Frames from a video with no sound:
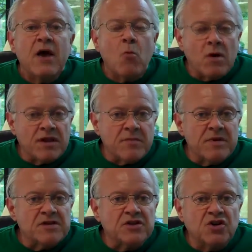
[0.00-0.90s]
And one of
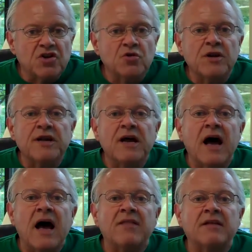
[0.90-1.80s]
them is included
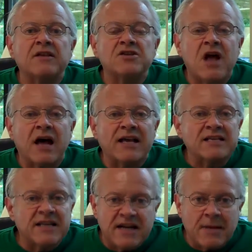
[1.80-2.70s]
that the stock
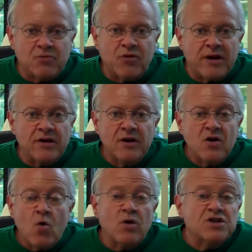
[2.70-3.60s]
is in an uptrend,
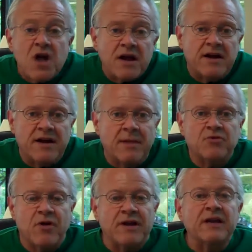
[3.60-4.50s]
or it's not in an
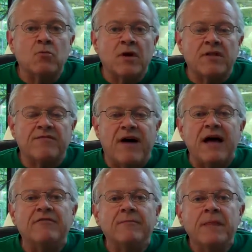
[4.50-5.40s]
uptrend in one of the 5.